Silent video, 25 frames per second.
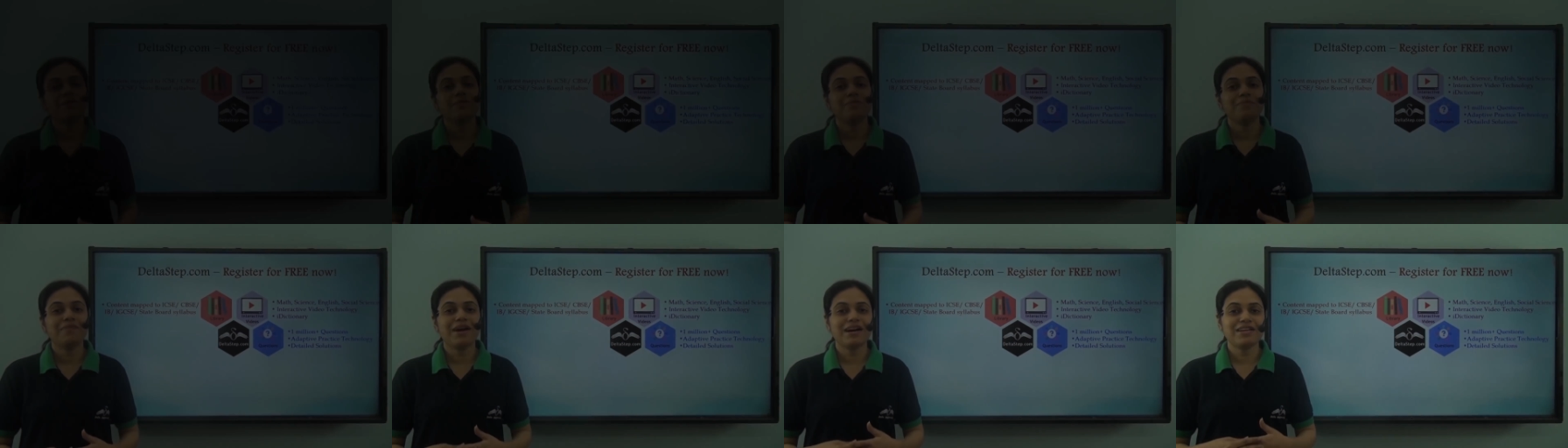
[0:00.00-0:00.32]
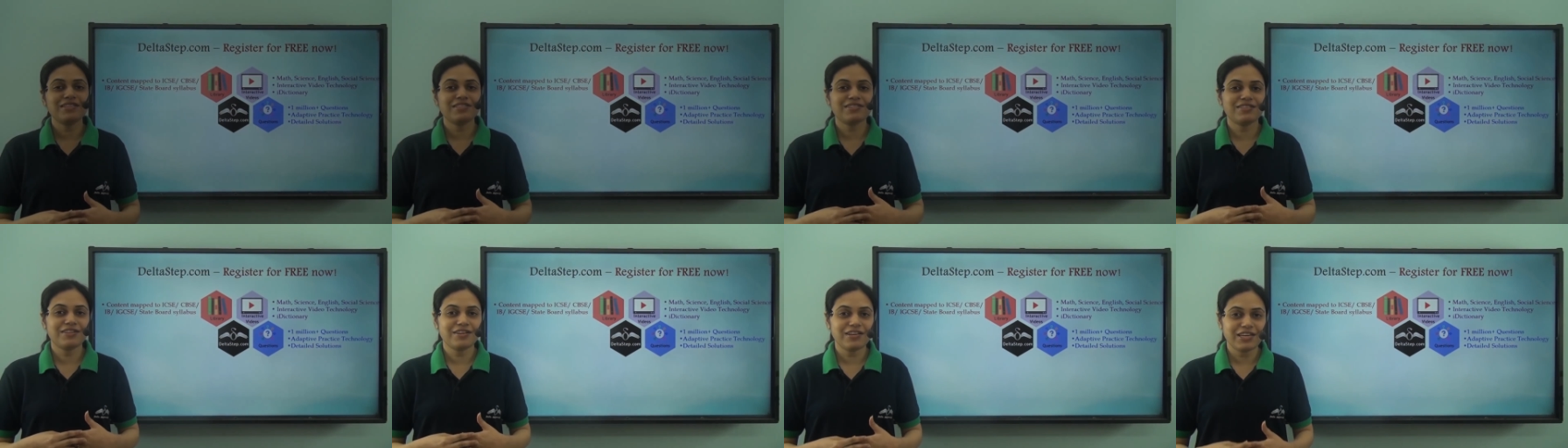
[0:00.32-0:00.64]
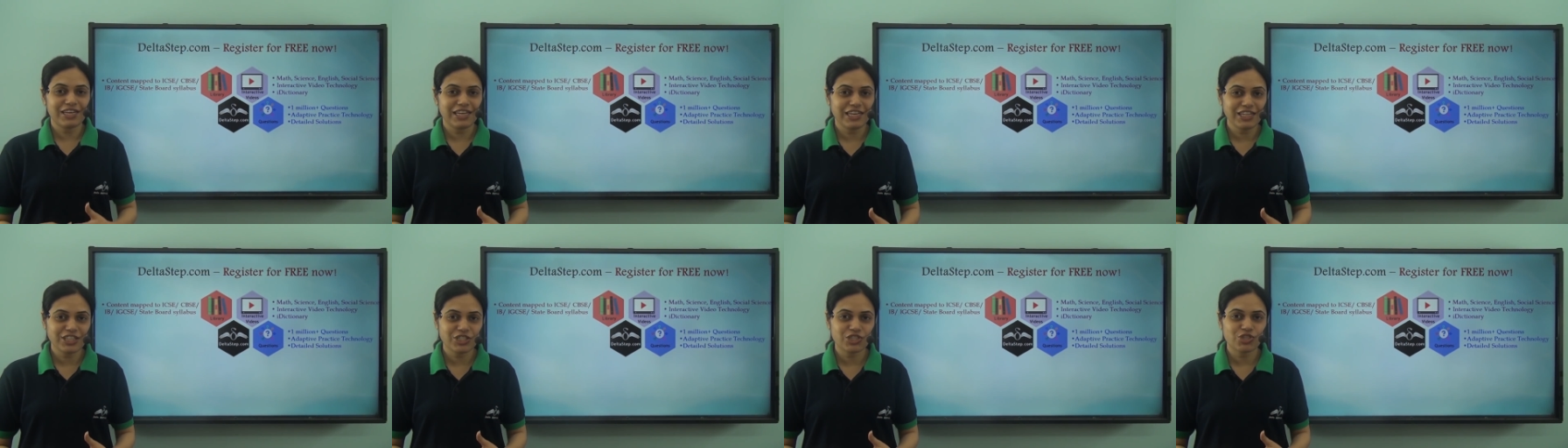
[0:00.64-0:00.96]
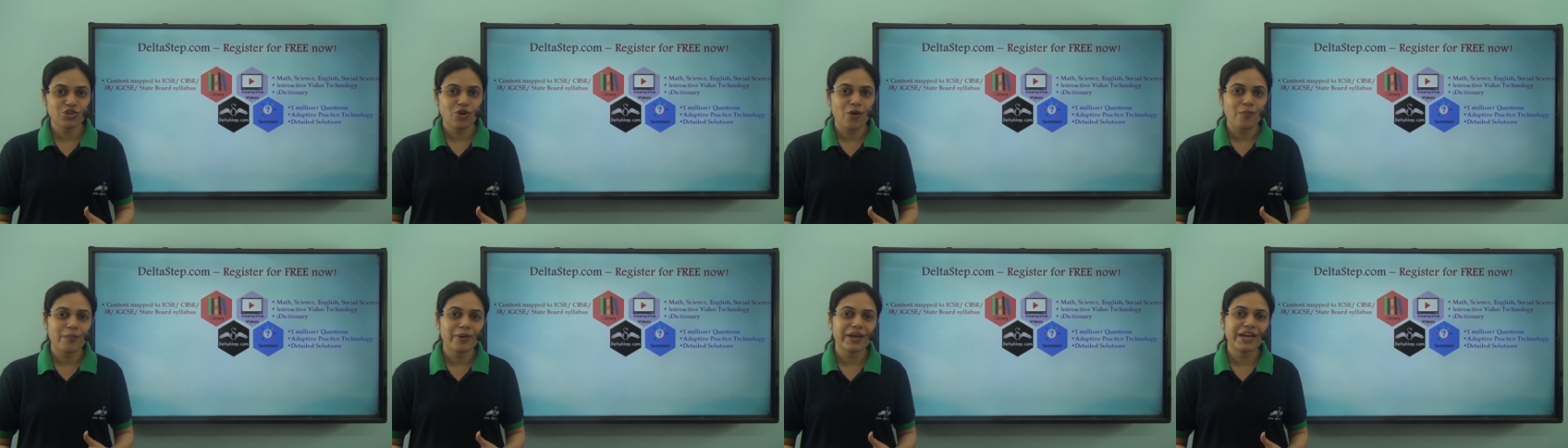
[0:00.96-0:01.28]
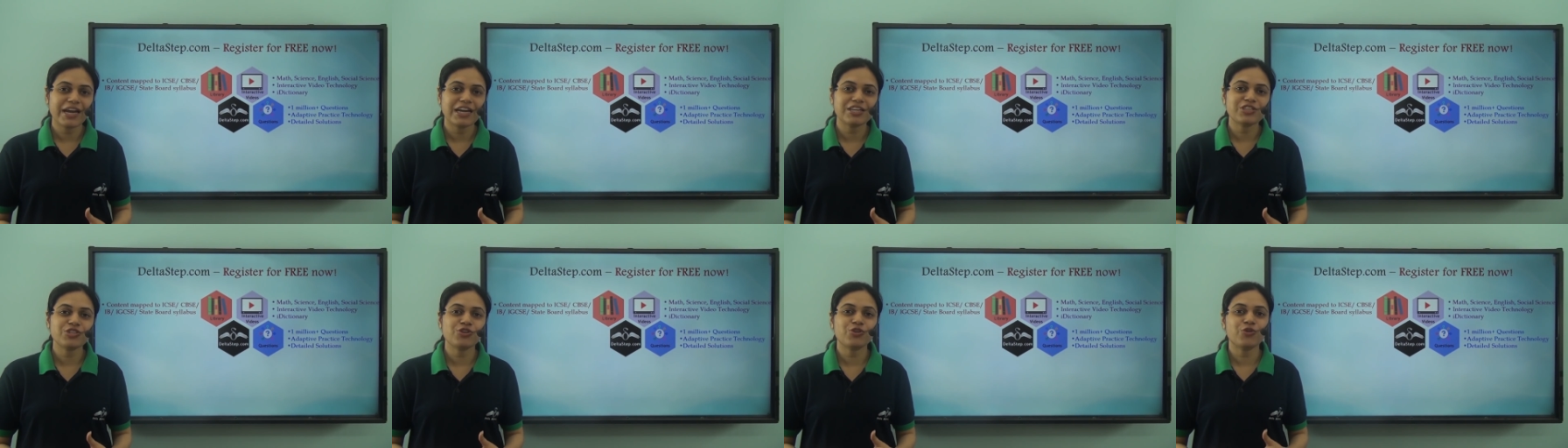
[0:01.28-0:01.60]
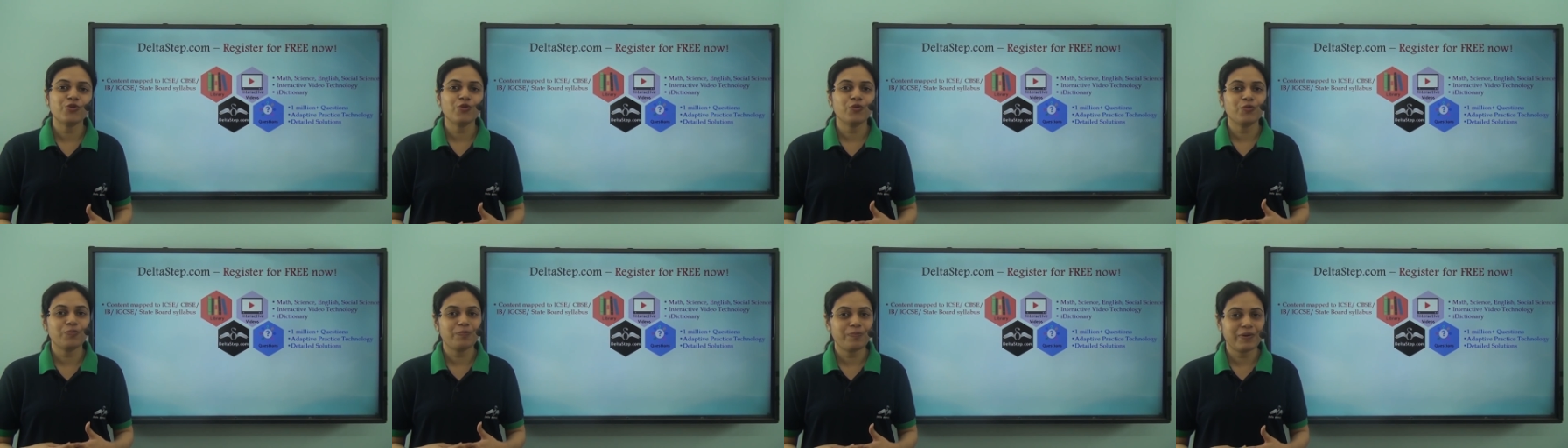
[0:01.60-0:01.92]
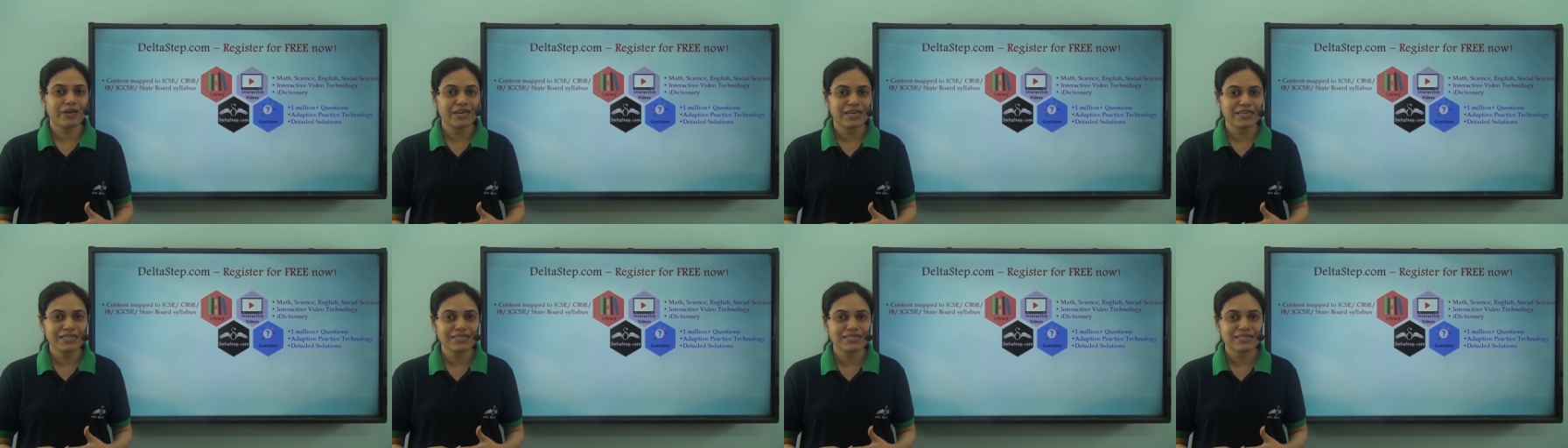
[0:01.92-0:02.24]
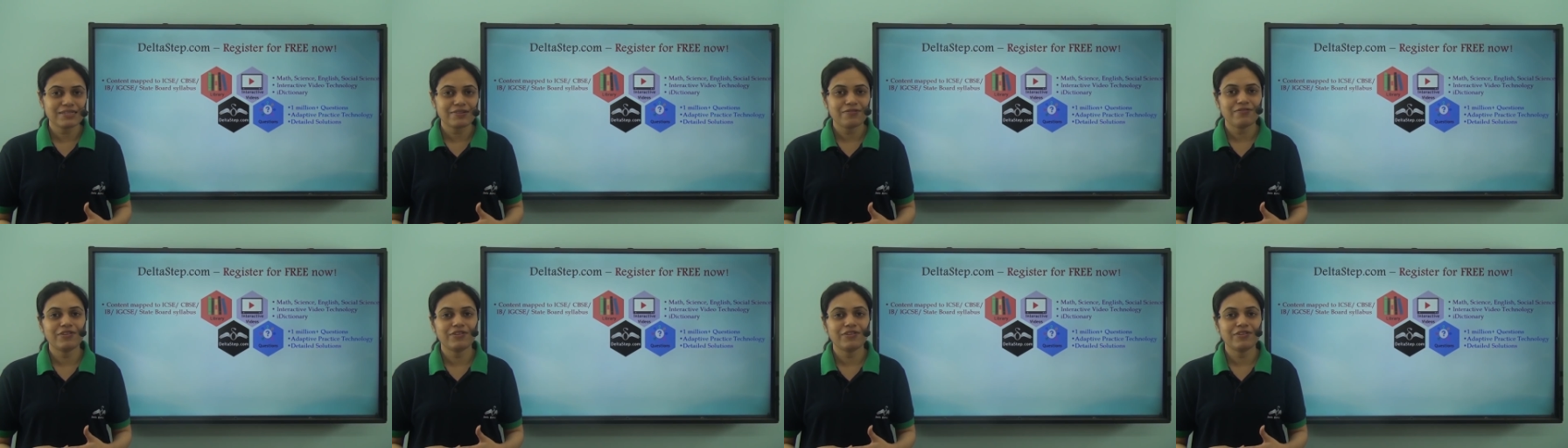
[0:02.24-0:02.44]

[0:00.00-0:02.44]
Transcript: Master each topic at your own pace